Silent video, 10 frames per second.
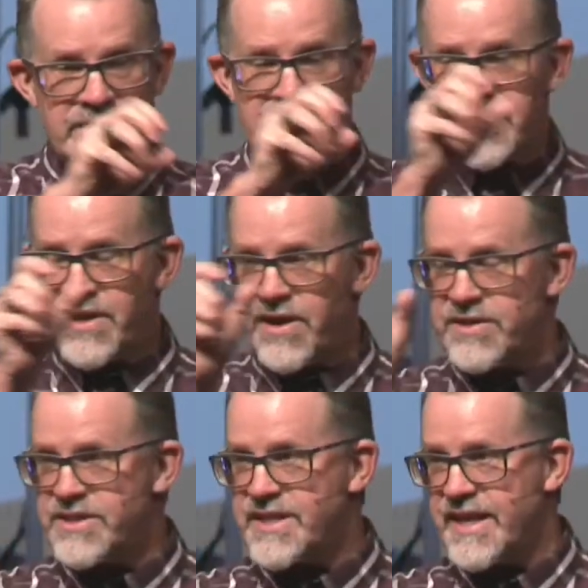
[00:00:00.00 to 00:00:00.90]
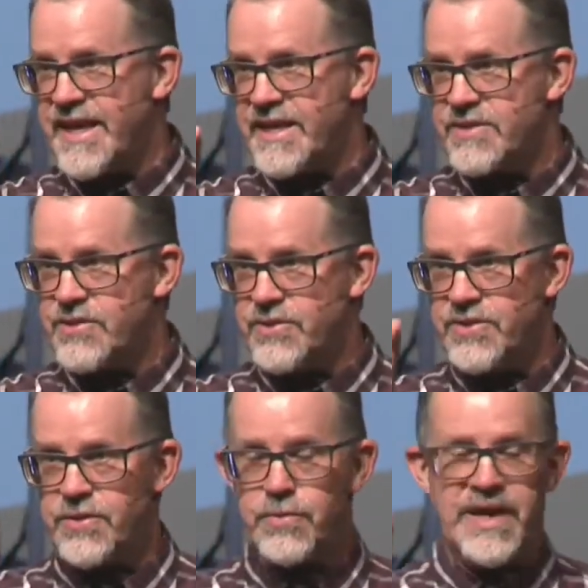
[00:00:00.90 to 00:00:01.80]
starts to get to
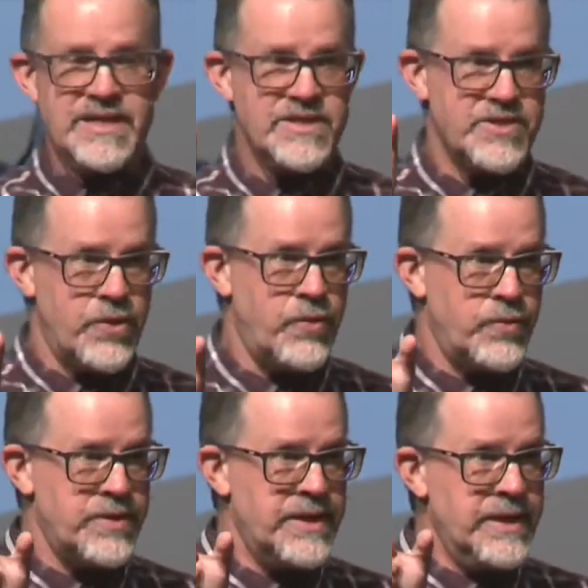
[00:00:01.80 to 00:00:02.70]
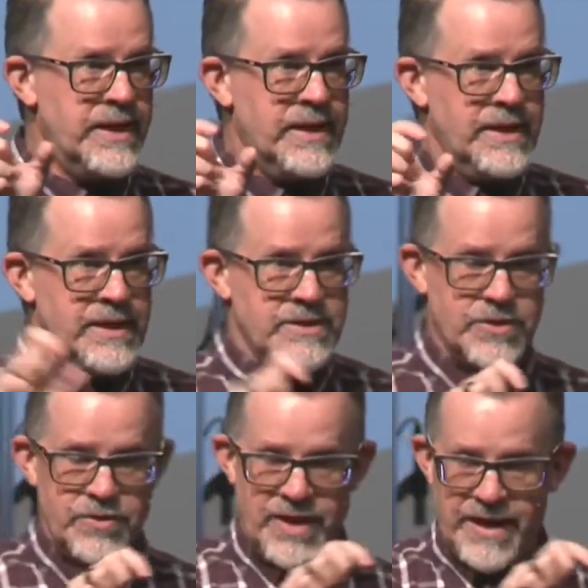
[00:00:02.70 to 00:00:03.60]
the red zone,
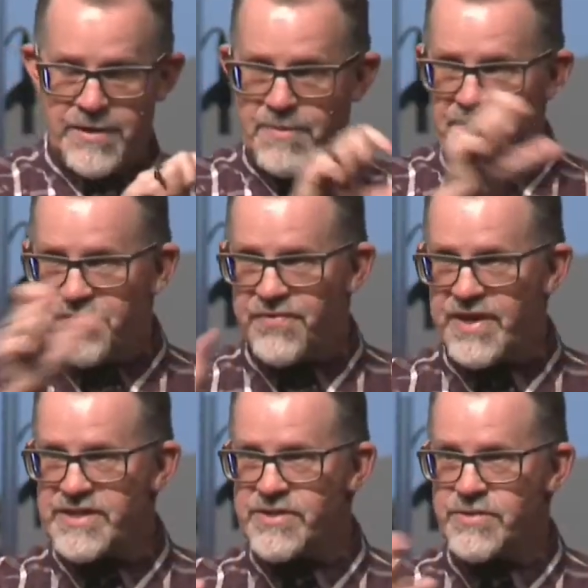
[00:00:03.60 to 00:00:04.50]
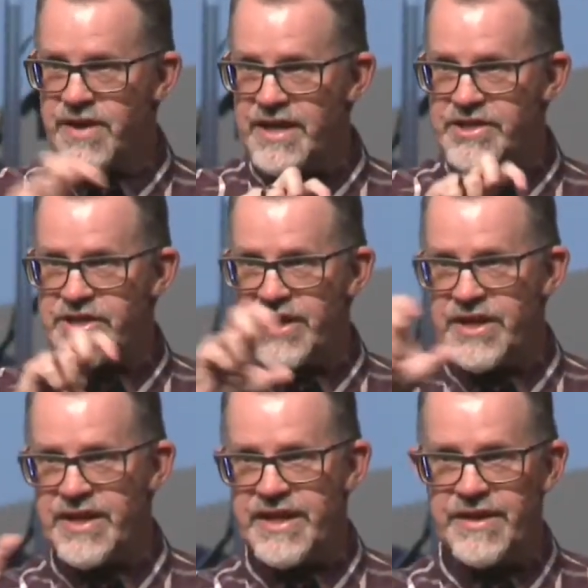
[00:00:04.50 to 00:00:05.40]
so that could be
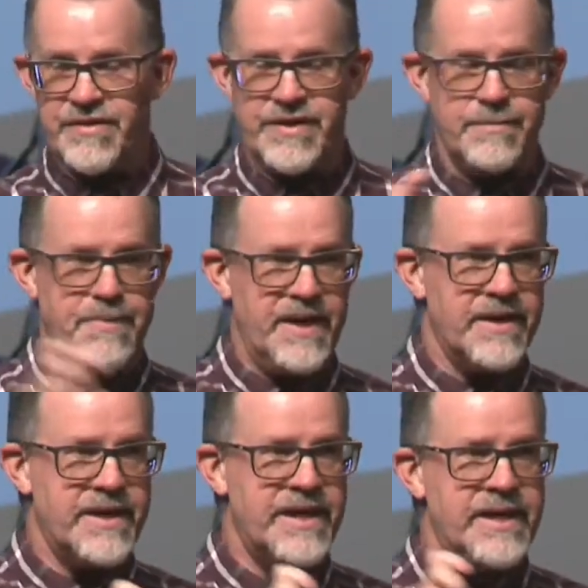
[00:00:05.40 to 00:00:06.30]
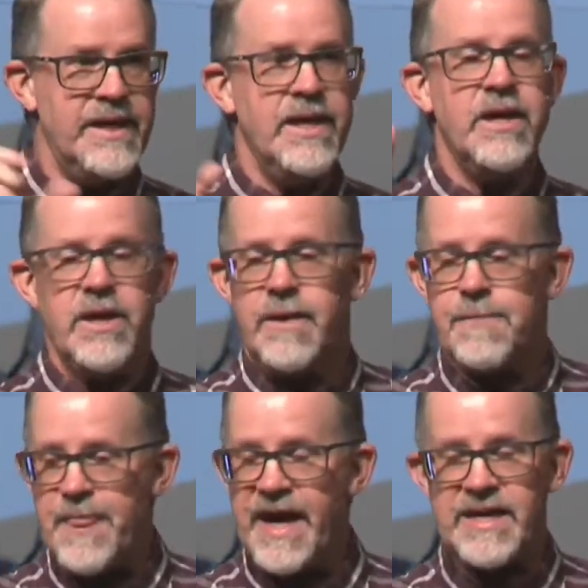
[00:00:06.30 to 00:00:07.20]
frustration, irritability,
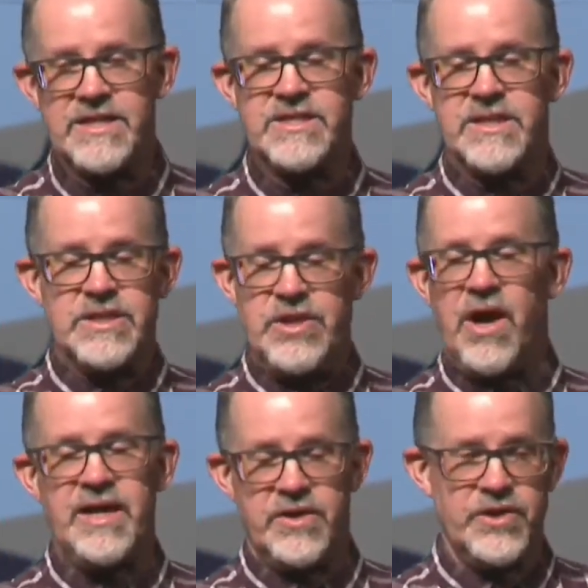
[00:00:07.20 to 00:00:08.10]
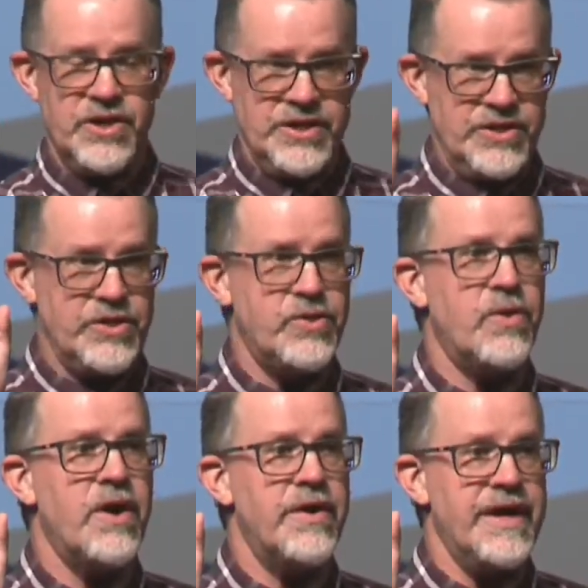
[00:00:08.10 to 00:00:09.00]
that is not good. You
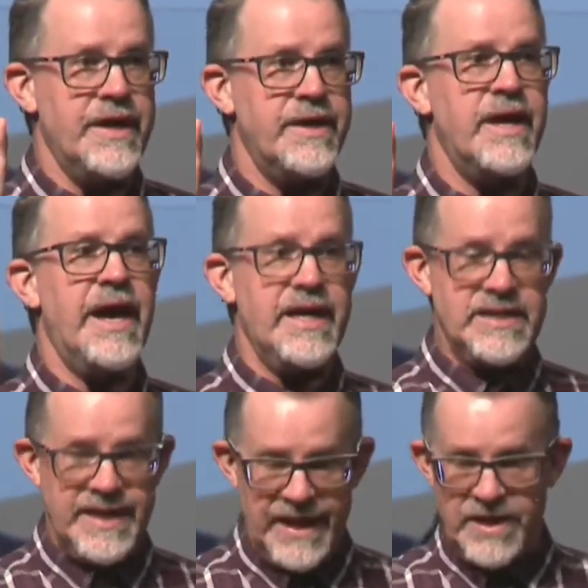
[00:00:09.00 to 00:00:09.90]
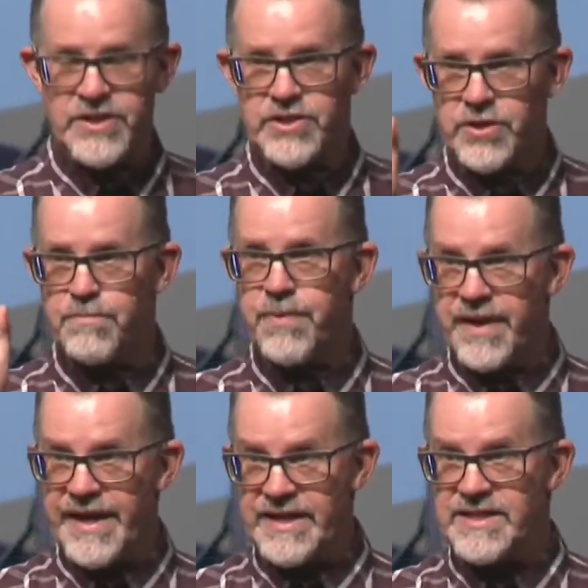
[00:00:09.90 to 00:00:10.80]
are in a danger
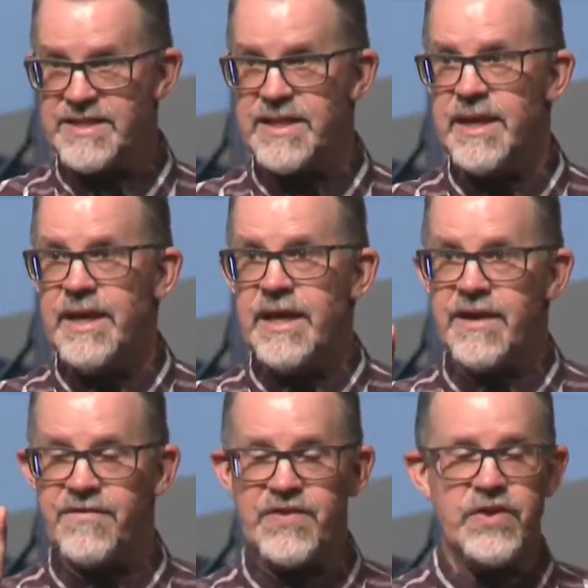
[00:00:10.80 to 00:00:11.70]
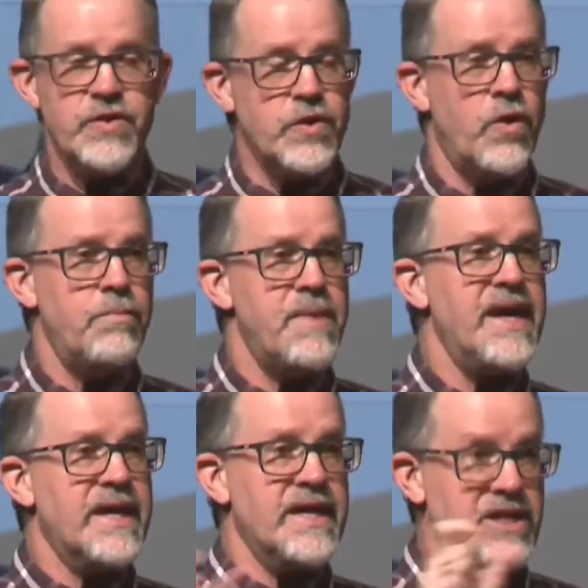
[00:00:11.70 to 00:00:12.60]
place. If you don't
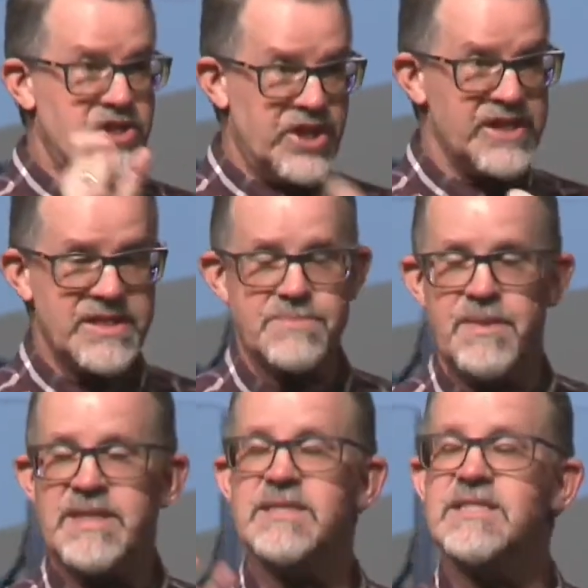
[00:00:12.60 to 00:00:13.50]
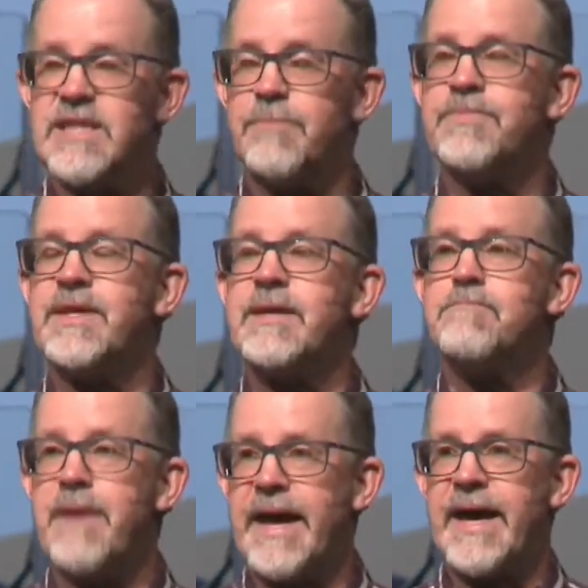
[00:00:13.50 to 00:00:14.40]
make an adjustment,
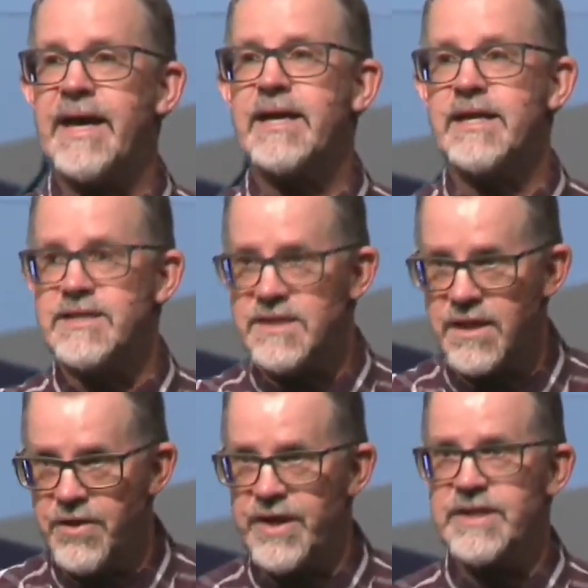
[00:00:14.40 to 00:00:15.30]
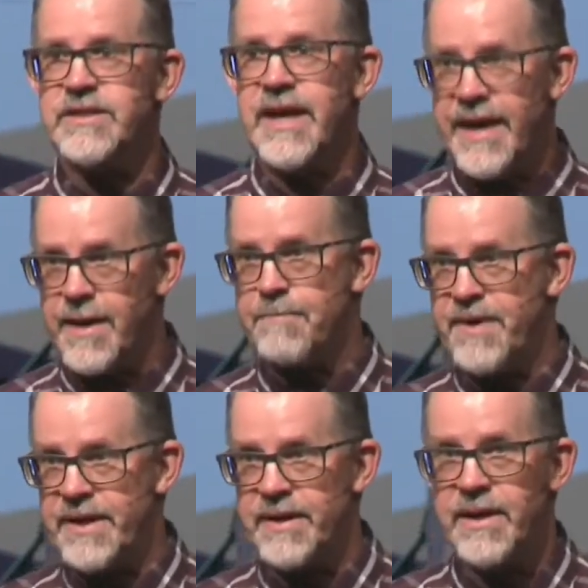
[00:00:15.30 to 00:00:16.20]
something bad is going to
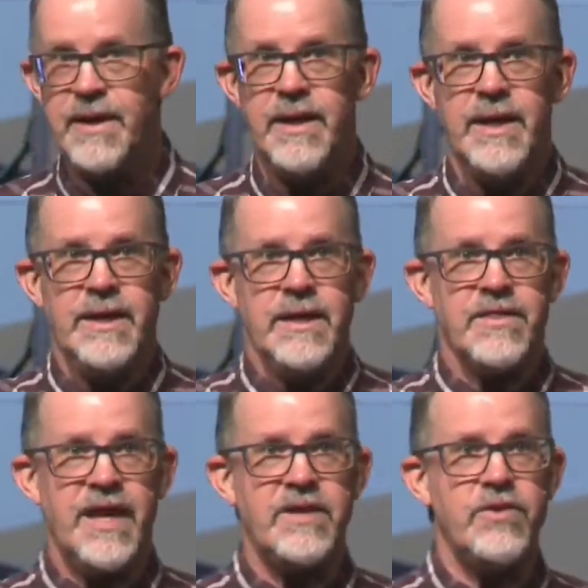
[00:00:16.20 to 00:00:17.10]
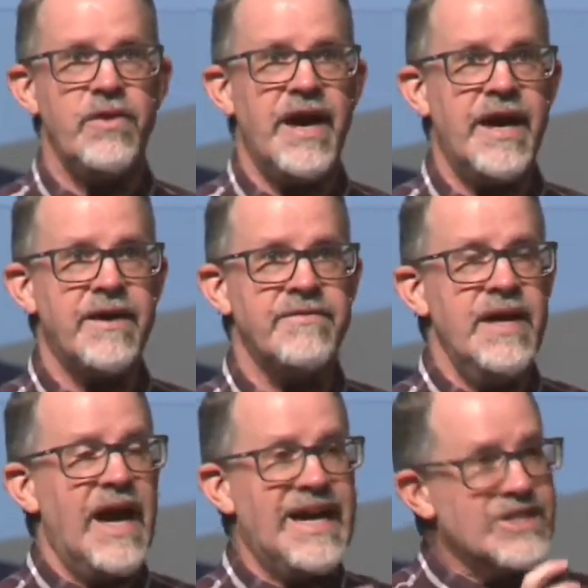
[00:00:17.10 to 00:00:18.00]
happen. Then you have a